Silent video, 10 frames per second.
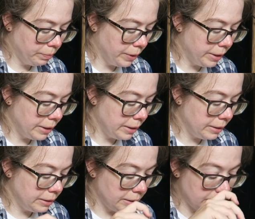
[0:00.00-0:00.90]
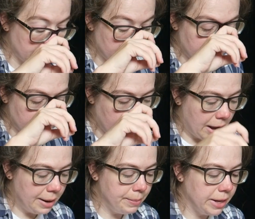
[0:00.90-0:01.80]
But
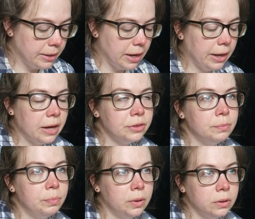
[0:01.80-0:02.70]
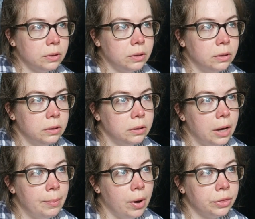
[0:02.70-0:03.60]
I got the book.
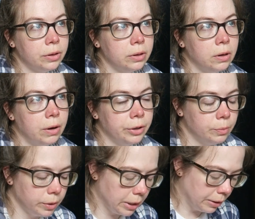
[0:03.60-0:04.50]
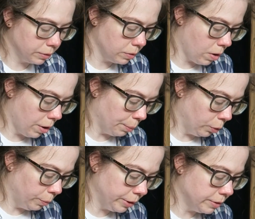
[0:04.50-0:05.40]
I bought the audiobook on
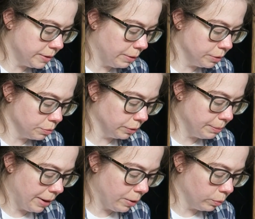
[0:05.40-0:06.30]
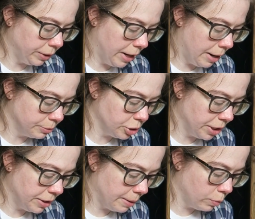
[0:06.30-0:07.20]
Audible because that was really my only option
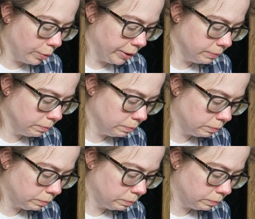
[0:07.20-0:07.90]
at that point